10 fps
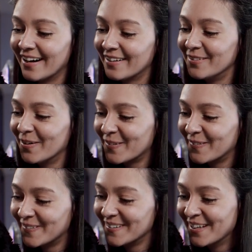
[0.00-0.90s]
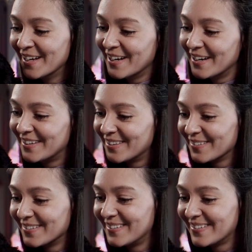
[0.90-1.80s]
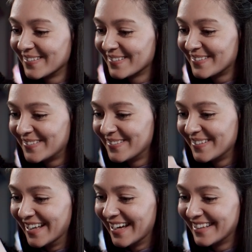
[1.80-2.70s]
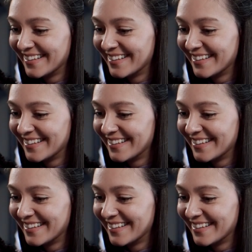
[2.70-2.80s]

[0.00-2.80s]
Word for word: No, don't do that.